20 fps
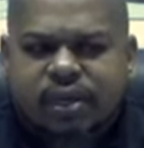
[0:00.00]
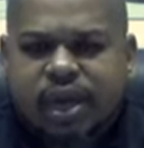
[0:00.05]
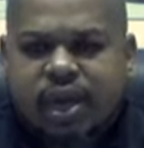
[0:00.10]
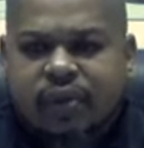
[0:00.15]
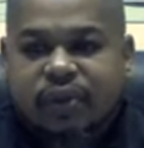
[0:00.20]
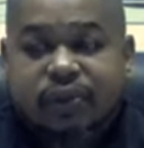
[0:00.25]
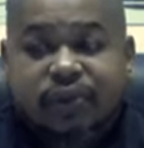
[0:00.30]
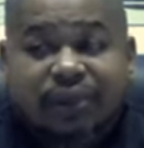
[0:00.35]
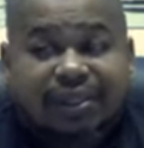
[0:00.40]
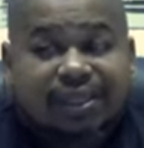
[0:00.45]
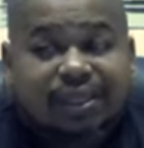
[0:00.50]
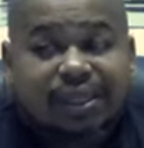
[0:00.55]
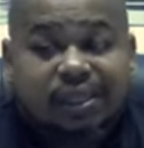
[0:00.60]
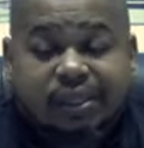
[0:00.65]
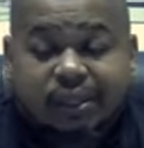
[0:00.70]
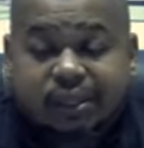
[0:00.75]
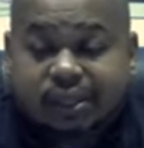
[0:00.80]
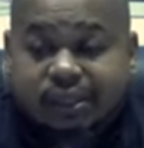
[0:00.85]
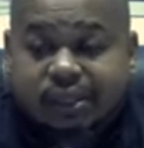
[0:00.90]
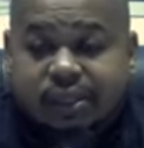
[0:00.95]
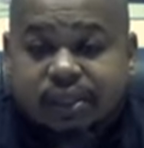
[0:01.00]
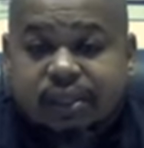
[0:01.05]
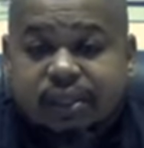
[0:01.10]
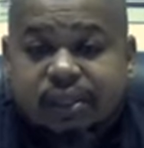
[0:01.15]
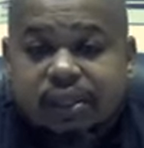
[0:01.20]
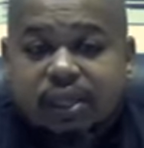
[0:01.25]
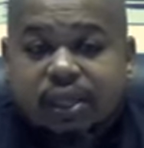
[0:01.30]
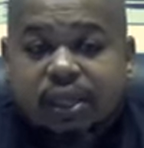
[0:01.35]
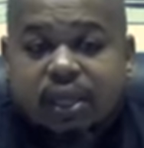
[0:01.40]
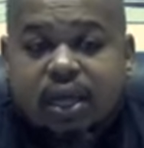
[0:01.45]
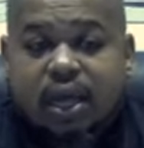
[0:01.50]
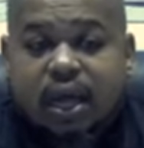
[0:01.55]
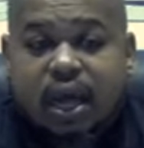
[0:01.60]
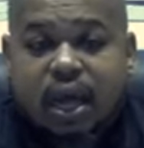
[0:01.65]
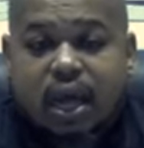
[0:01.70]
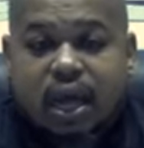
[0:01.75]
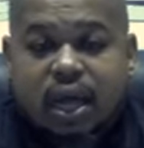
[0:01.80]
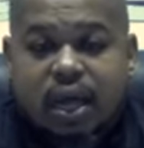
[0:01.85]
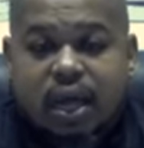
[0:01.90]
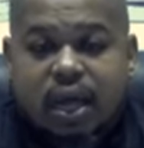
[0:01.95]
And then the citizens,
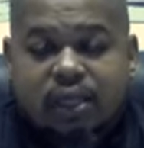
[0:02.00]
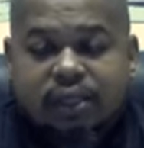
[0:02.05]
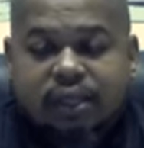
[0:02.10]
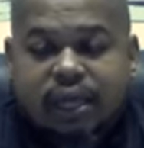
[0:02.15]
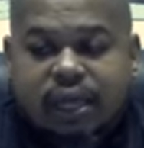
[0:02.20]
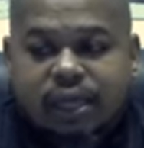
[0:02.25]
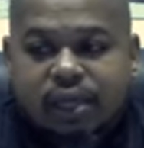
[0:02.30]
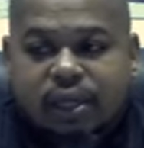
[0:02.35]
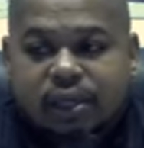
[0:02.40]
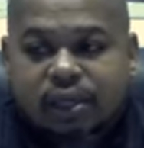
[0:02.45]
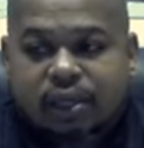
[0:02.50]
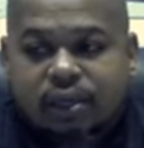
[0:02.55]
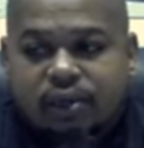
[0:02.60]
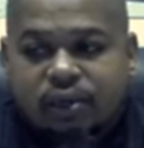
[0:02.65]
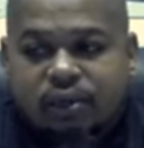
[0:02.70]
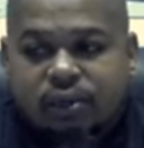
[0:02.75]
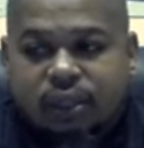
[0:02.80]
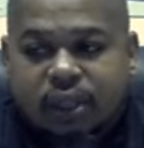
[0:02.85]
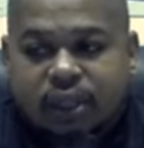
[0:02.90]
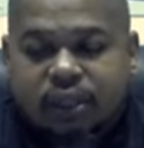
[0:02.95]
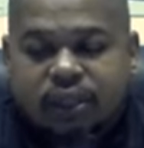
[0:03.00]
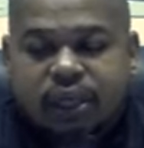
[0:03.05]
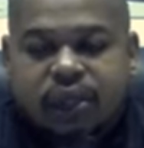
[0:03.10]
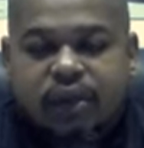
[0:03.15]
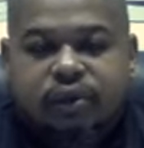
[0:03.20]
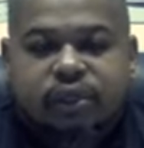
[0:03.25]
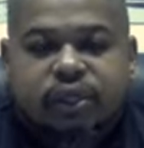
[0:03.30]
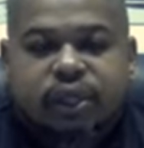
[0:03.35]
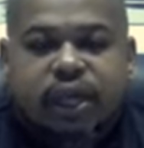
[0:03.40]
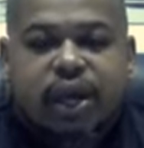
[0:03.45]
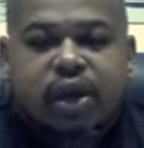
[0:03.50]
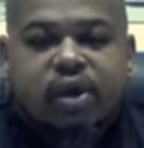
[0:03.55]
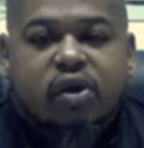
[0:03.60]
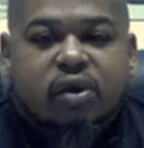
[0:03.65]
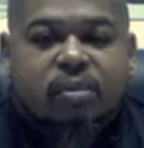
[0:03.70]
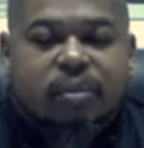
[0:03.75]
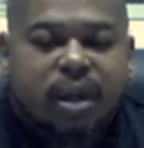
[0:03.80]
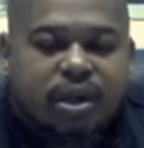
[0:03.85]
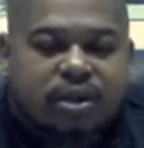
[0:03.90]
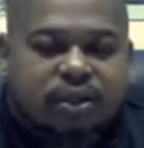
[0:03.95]
as they continued to hear
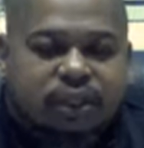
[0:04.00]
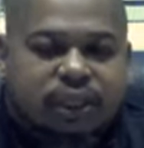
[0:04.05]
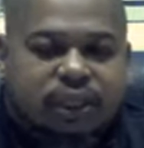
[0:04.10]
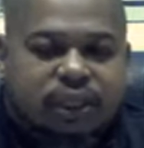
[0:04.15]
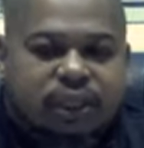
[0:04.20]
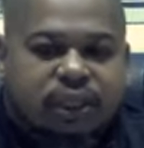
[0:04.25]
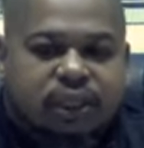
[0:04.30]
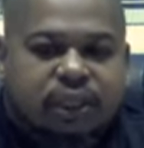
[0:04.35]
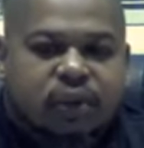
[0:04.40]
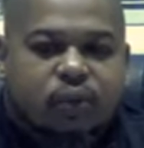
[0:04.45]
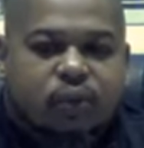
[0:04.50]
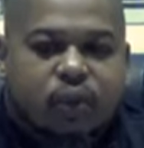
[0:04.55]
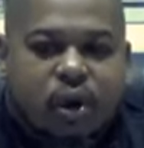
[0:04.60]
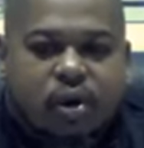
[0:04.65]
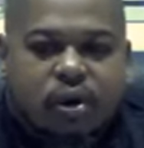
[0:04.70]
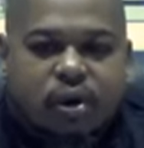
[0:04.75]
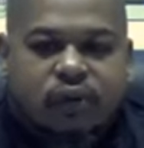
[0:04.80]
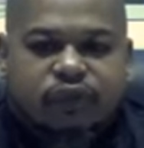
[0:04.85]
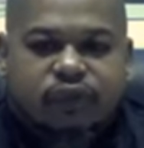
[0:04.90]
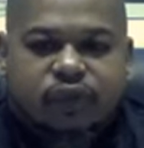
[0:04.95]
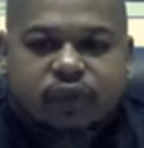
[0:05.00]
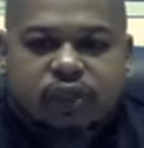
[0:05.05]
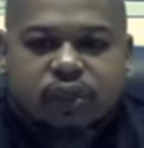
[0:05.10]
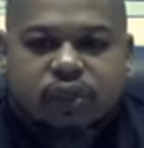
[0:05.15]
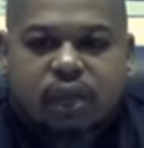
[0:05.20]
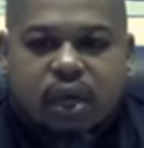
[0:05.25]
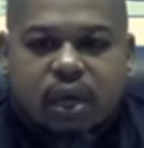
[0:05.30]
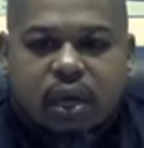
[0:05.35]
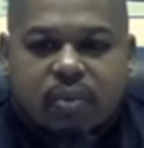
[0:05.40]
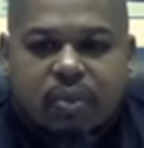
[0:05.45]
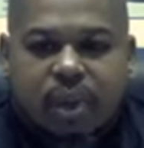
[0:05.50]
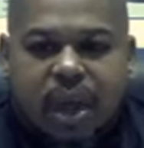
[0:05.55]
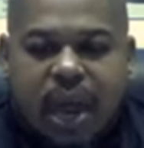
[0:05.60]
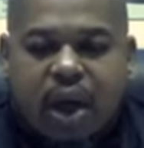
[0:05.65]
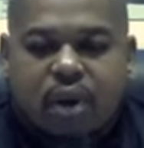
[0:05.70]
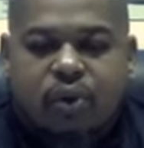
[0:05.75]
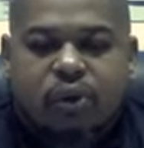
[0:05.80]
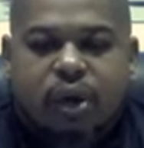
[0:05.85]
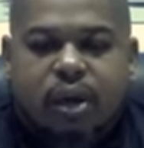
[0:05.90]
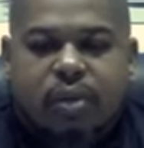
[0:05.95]
about Jesus and word of his
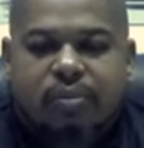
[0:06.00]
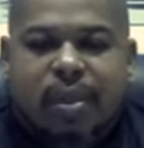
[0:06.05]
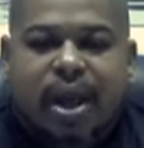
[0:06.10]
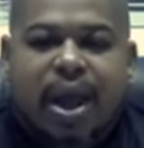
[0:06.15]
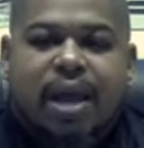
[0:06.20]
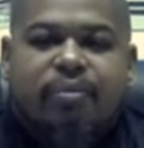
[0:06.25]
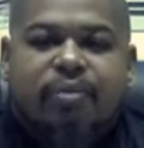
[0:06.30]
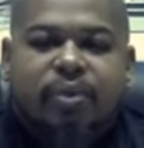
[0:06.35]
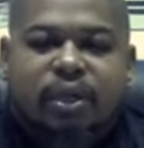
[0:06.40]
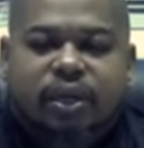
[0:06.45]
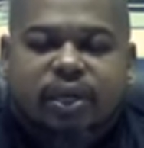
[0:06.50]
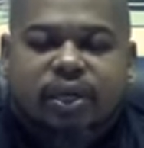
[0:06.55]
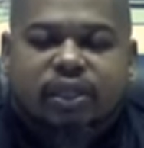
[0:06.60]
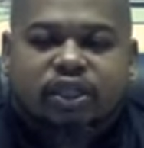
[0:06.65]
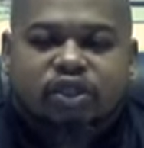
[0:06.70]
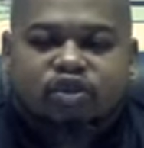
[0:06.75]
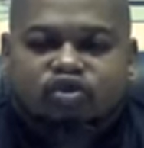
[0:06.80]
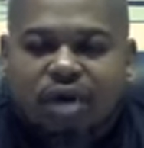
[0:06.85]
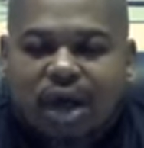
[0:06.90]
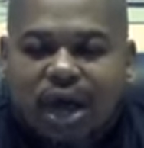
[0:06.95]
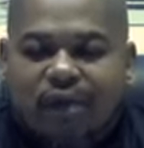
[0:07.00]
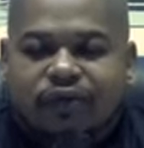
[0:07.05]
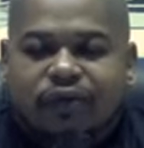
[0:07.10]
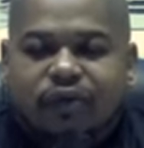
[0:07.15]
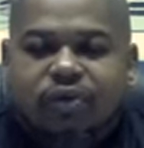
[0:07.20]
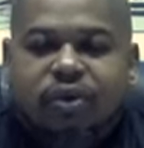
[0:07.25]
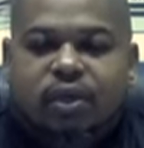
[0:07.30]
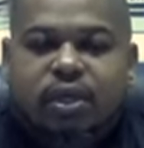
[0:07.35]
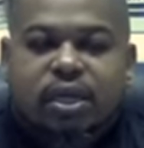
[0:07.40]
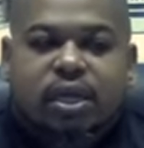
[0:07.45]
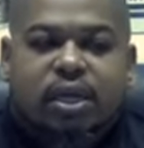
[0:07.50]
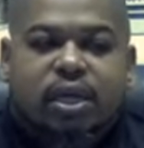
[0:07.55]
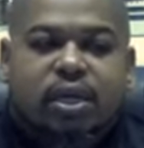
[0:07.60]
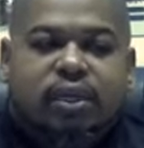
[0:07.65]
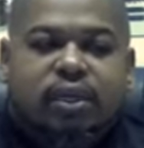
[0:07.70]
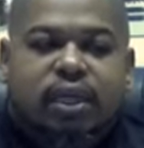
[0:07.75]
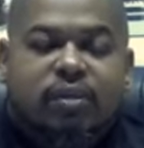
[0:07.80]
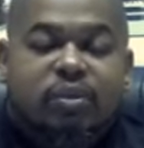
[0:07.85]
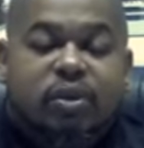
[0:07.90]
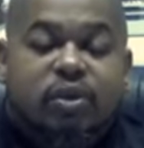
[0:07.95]
power and might begin to travel,
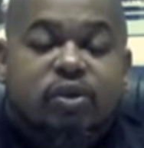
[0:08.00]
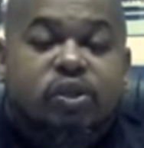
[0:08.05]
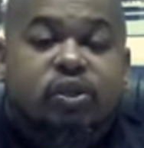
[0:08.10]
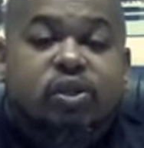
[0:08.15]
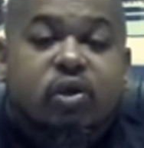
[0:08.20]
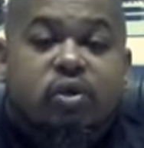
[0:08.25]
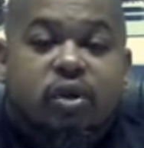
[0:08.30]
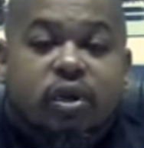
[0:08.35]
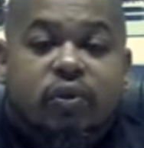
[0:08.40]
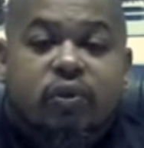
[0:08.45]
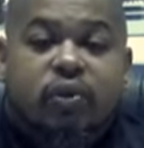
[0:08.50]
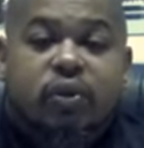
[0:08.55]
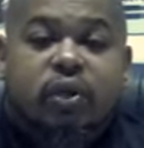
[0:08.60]
they most certainly were